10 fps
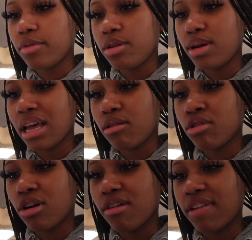You want to like
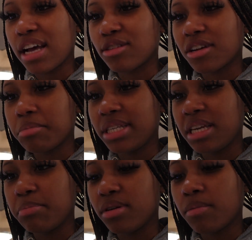order offline so it can be
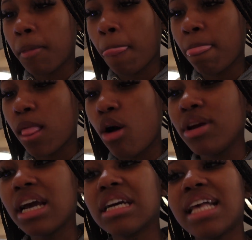cheaper. Oh
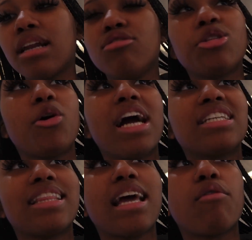yeah, because I do still got
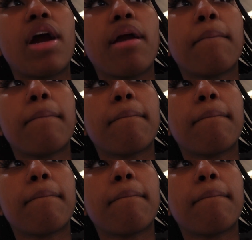your thing, right?